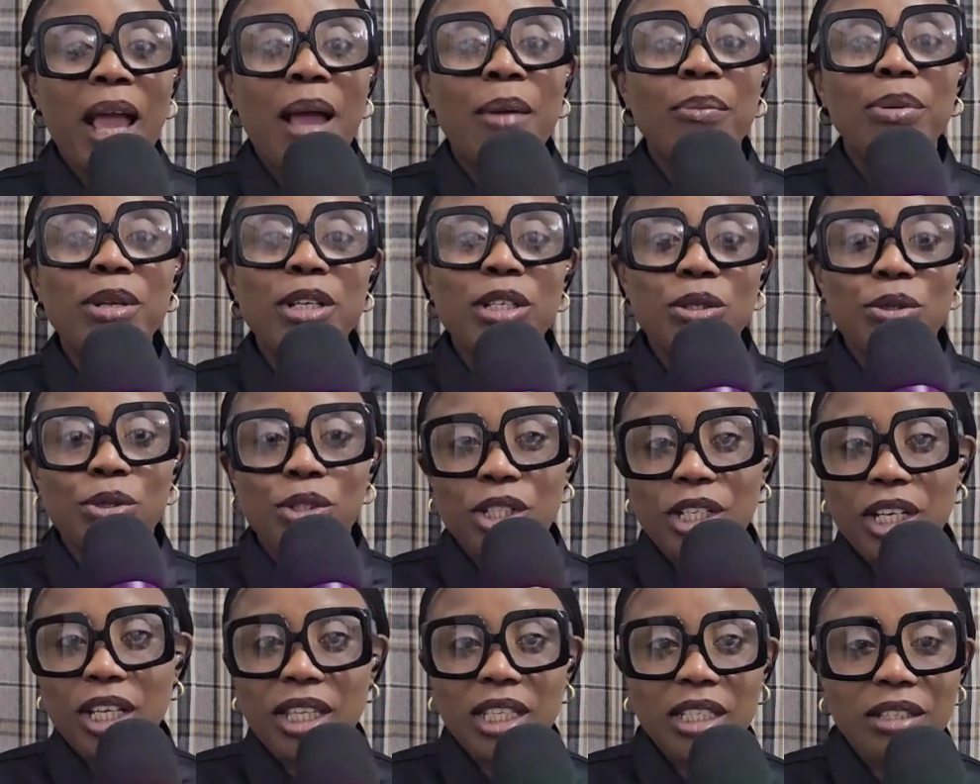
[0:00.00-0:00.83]
And please
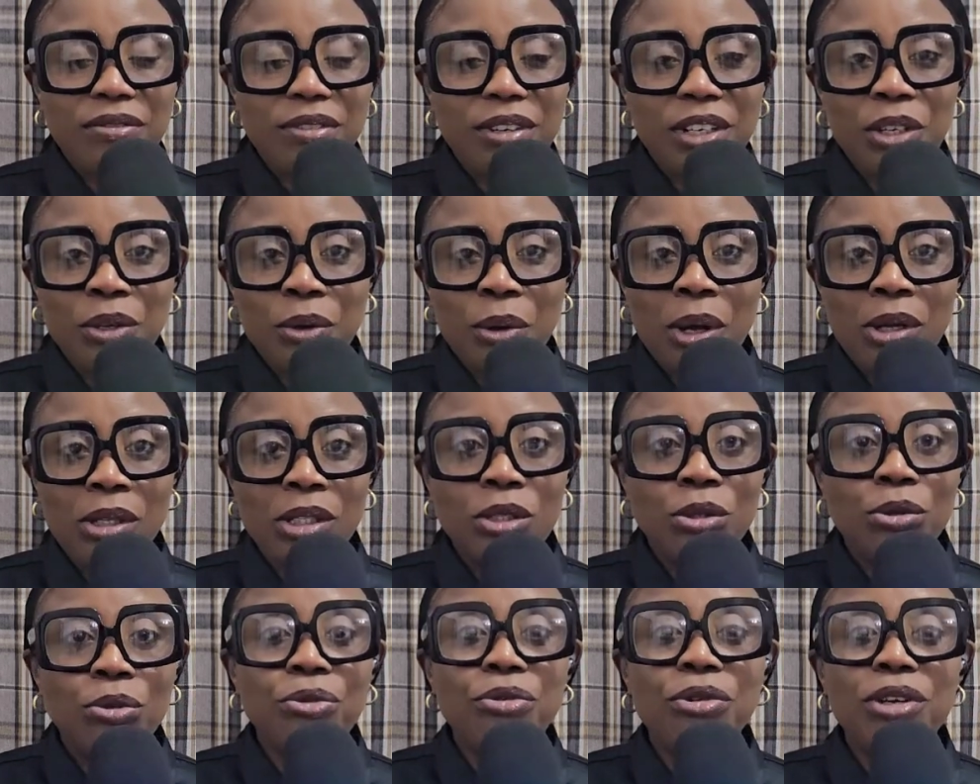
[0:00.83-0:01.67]
do share this video
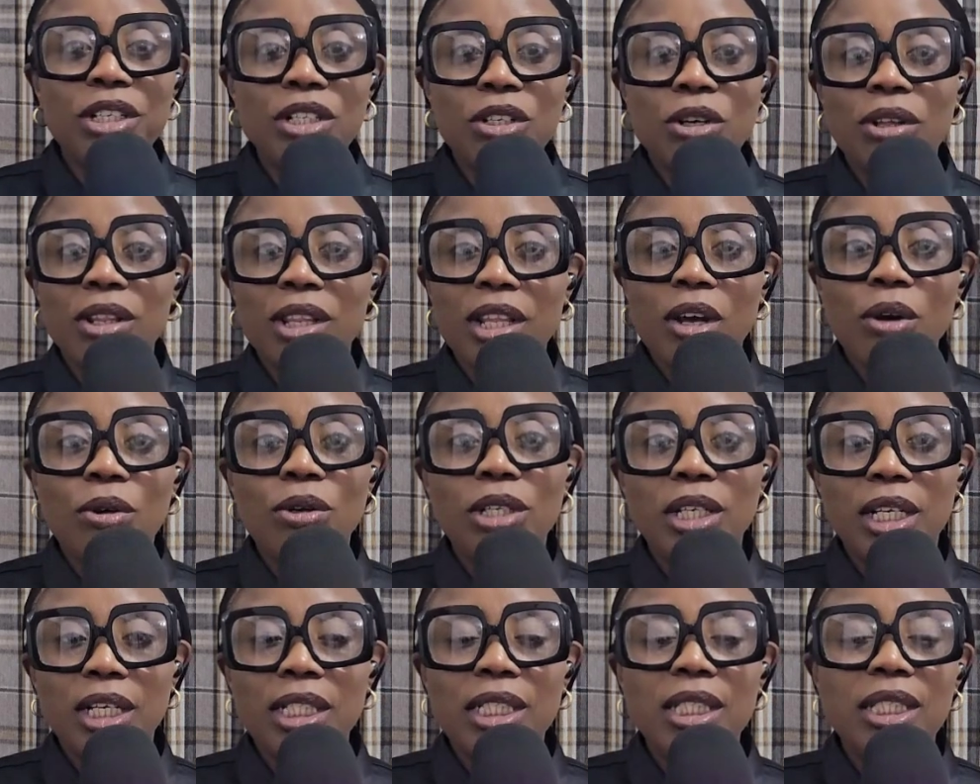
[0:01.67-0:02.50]
out to reach other
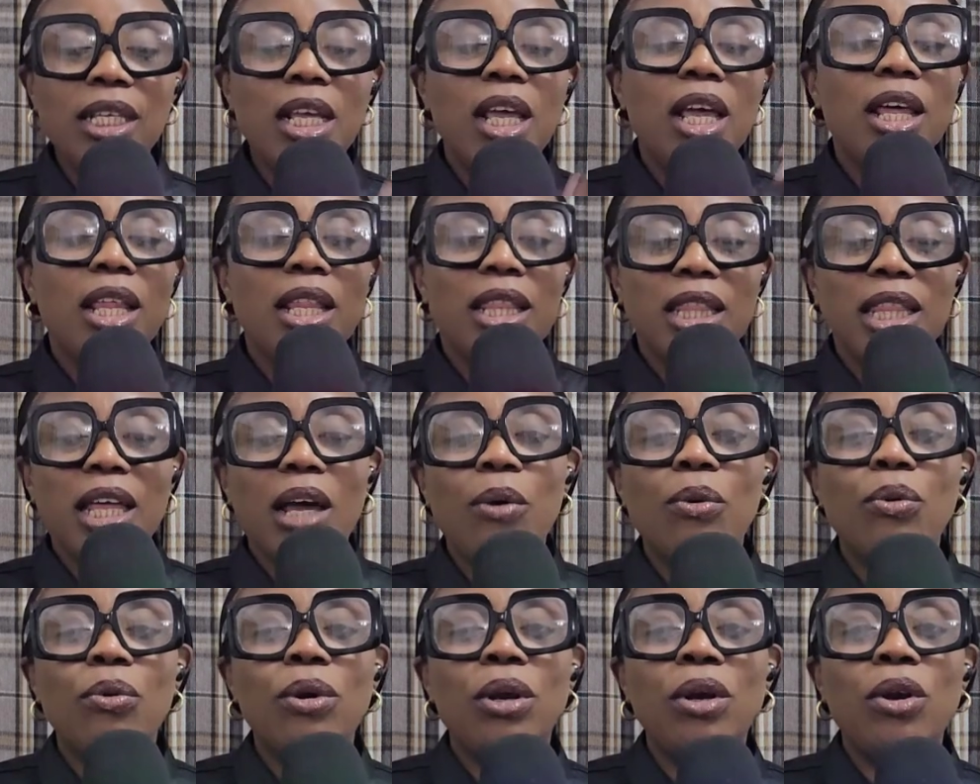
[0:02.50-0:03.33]
audience
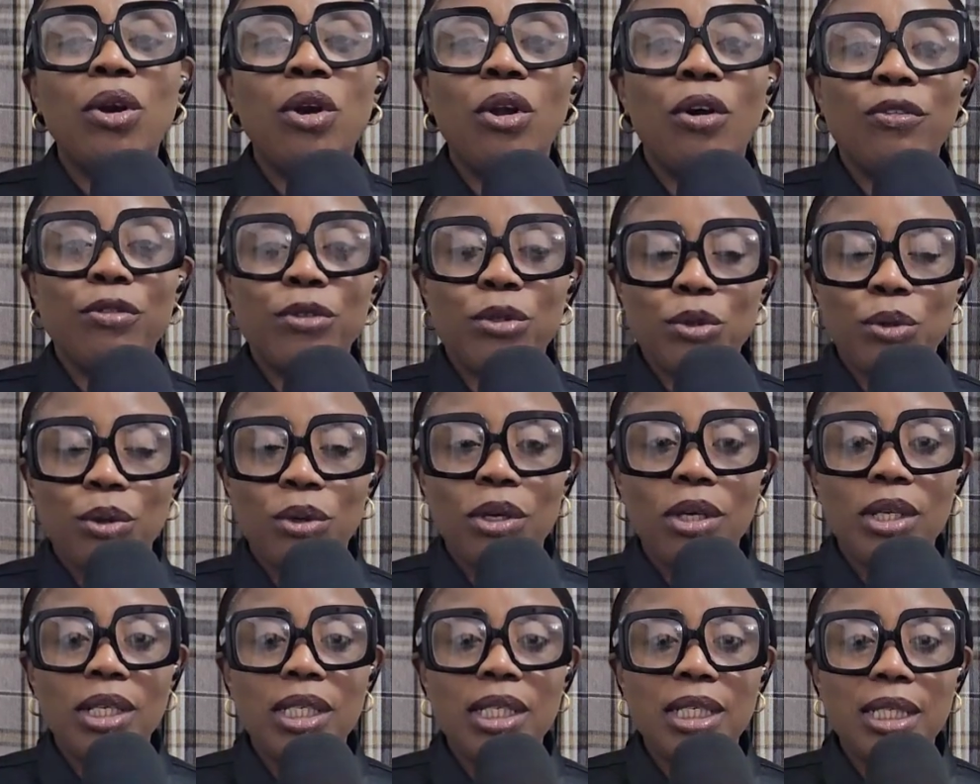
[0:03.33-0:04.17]
that would love
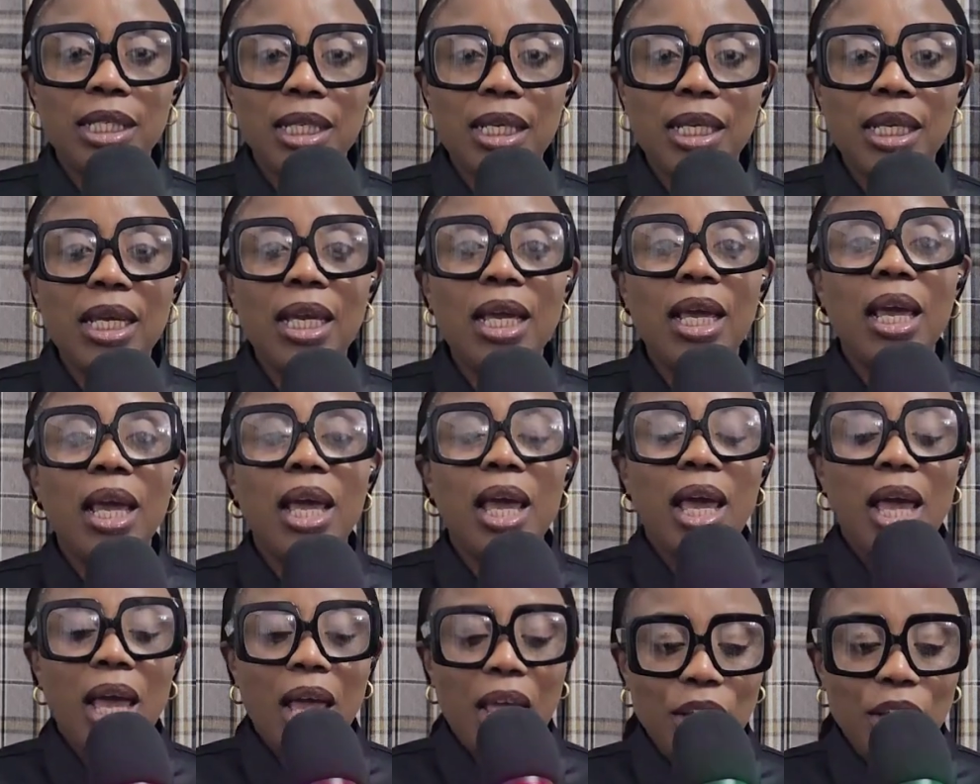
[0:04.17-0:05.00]
to see,
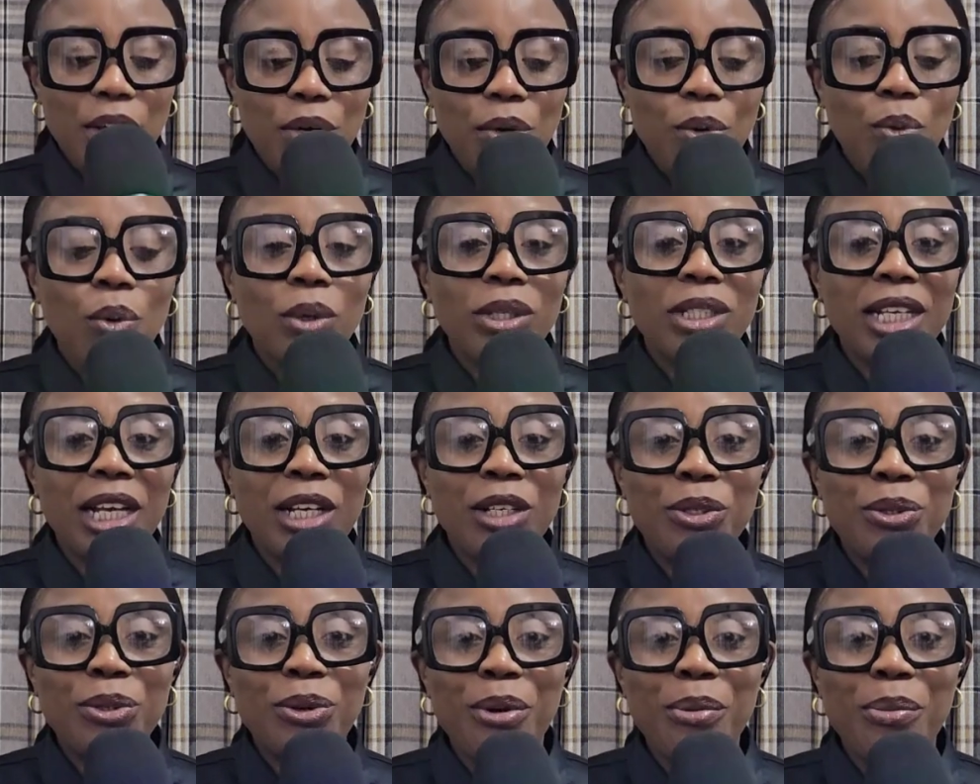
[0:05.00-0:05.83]
you know, what
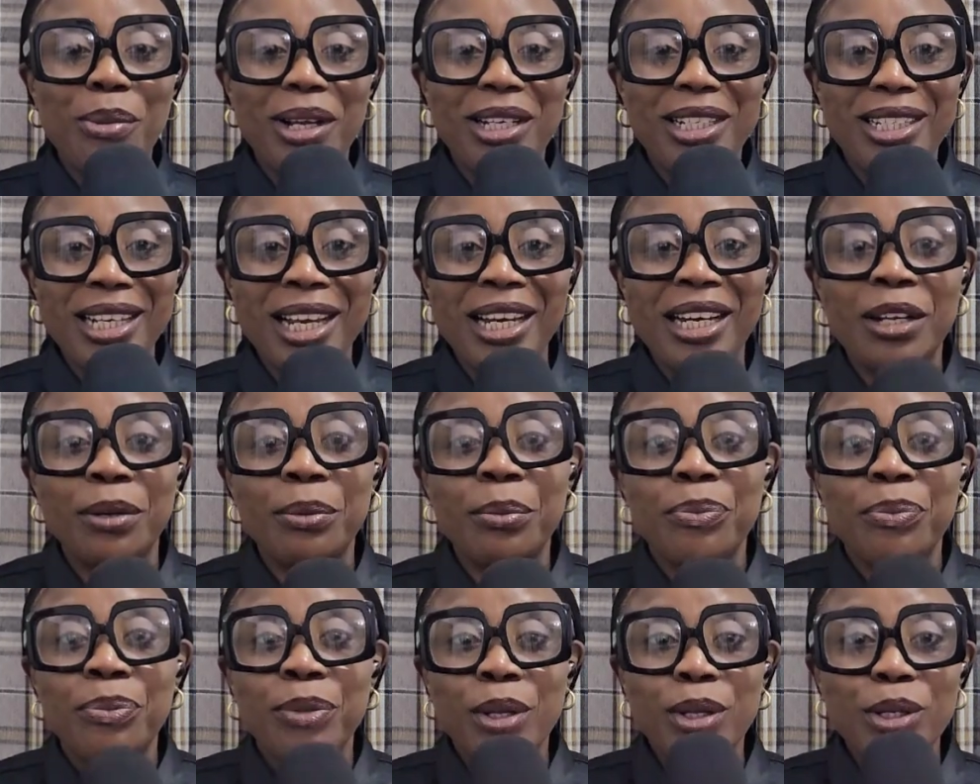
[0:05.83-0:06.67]
I do on my
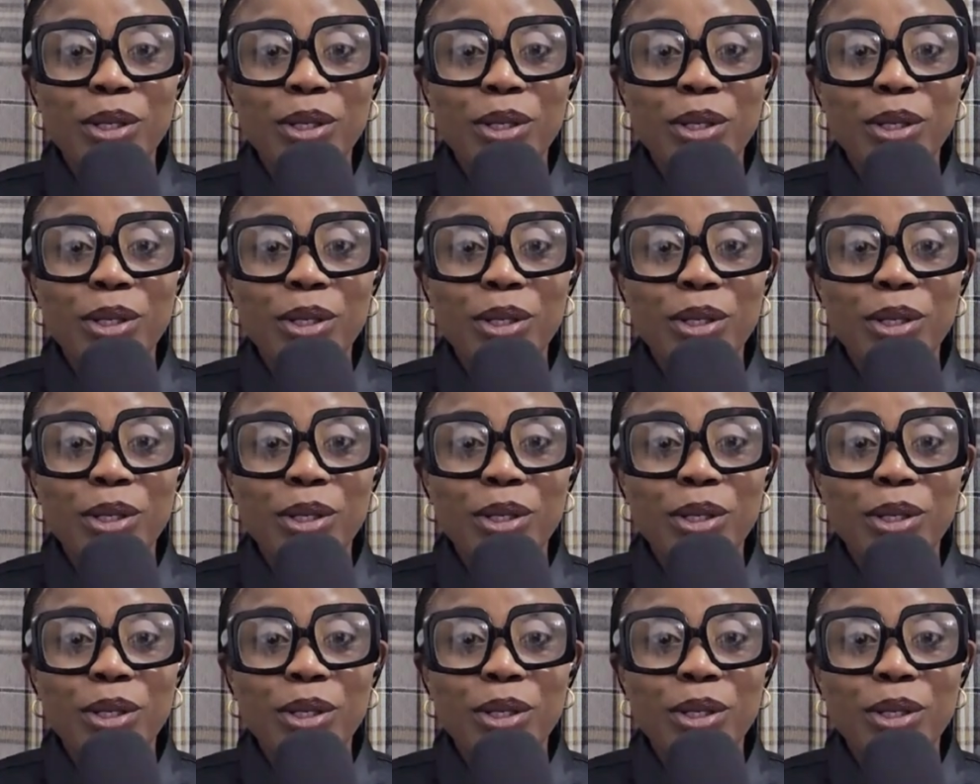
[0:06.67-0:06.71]
channel.